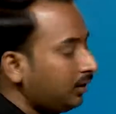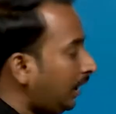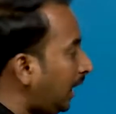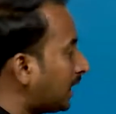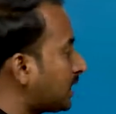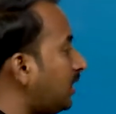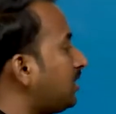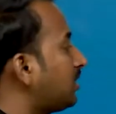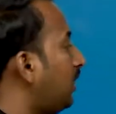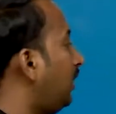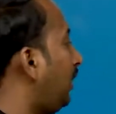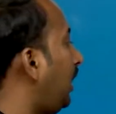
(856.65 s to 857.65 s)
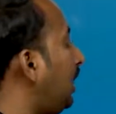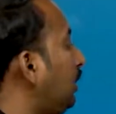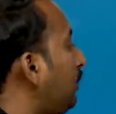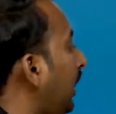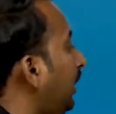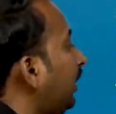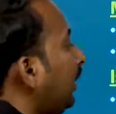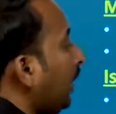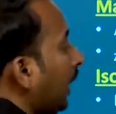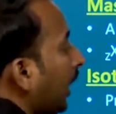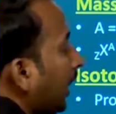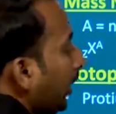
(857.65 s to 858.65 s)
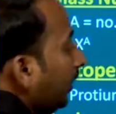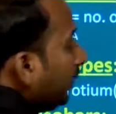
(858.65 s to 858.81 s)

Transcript: X is a element and